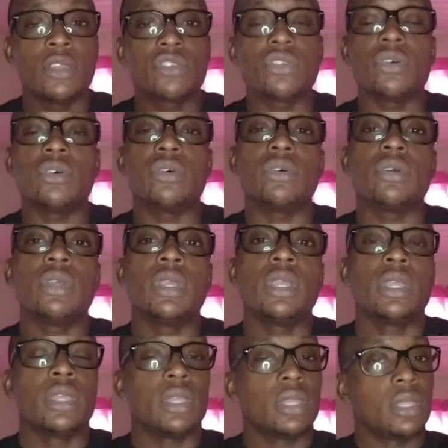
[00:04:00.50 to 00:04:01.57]
So
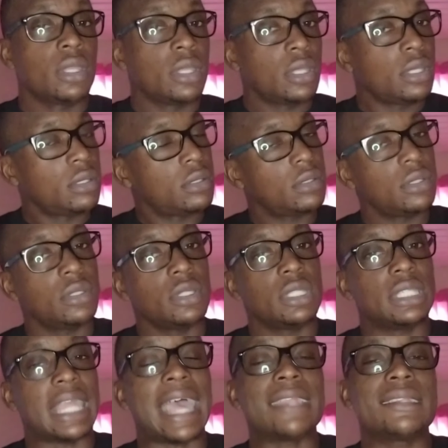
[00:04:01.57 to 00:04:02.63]

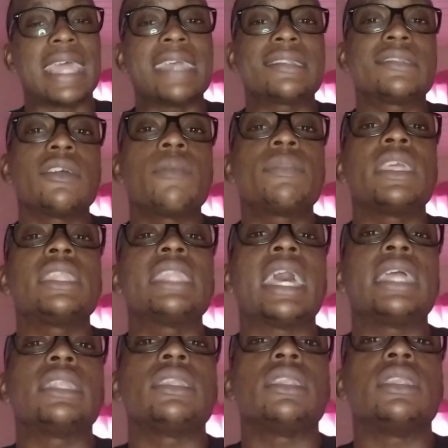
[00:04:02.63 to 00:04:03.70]
that's something
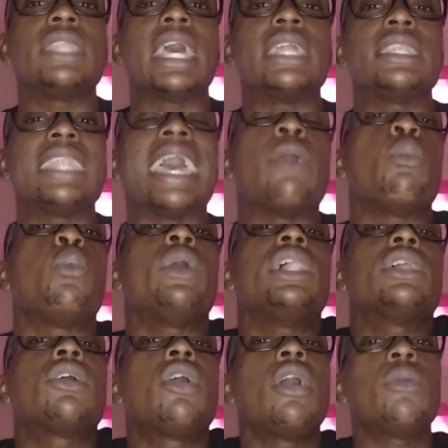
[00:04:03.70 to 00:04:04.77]
that
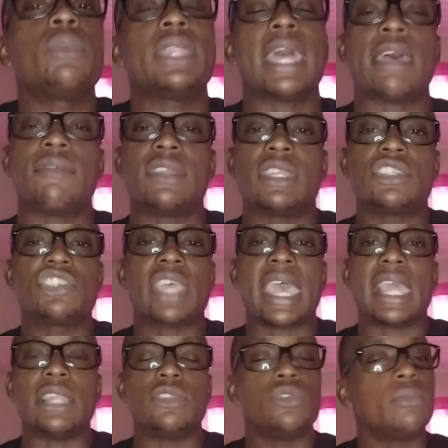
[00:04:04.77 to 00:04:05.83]
will come with having a
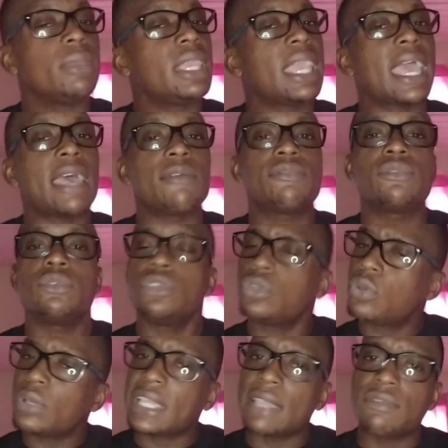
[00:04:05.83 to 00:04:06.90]
child. You may have to,
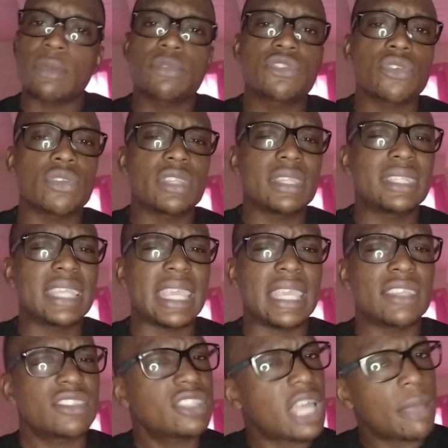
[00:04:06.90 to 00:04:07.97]
give up certain
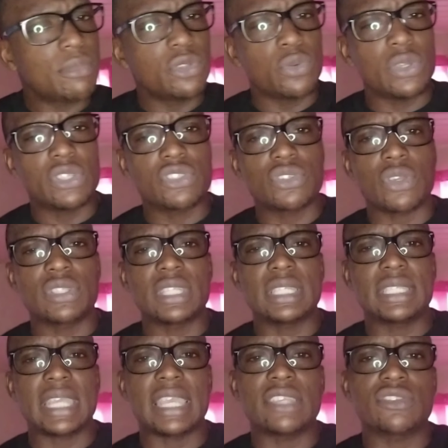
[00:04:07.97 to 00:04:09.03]
things, stop doing
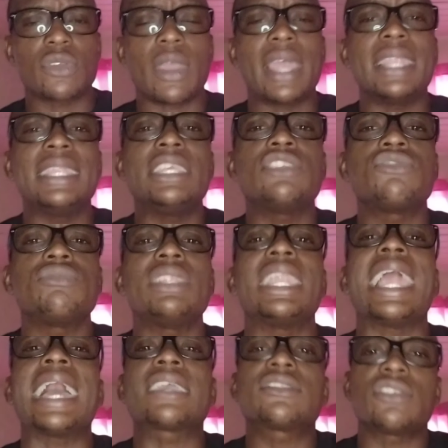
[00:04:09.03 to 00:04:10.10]
certain things, or at least
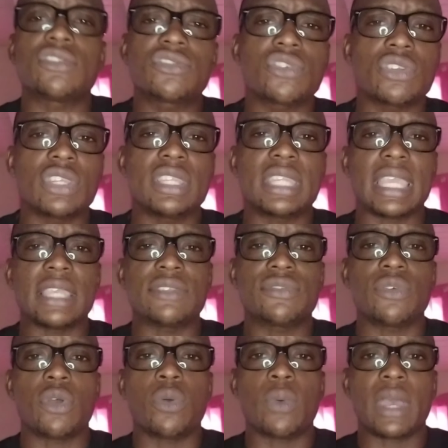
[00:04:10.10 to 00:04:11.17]
relax on certain things
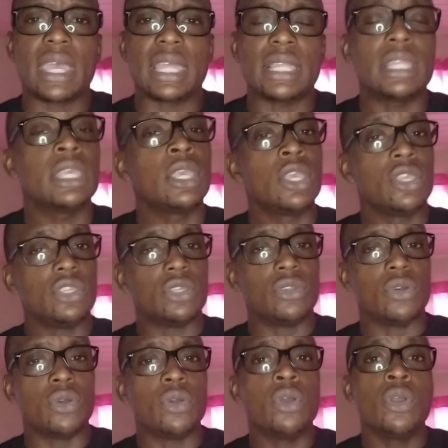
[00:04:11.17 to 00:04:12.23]
for a while,
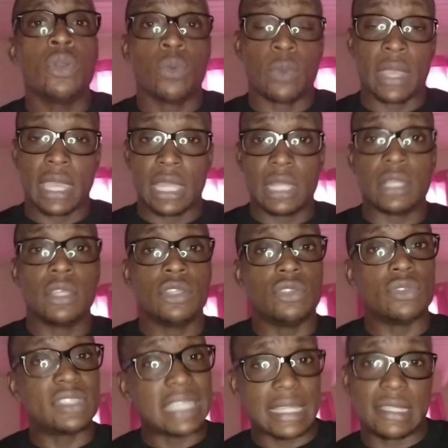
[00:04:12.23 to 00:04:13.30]
while
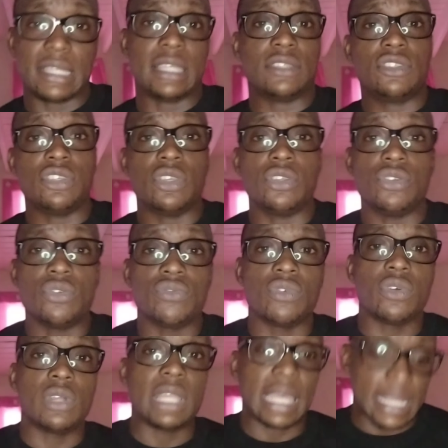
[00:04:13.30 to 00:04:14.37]
you settle into your new
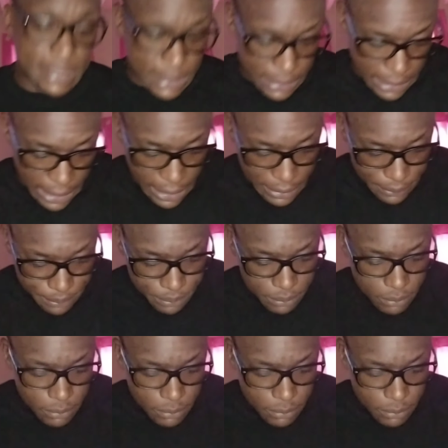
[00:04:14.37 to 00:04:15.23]
role as a dad.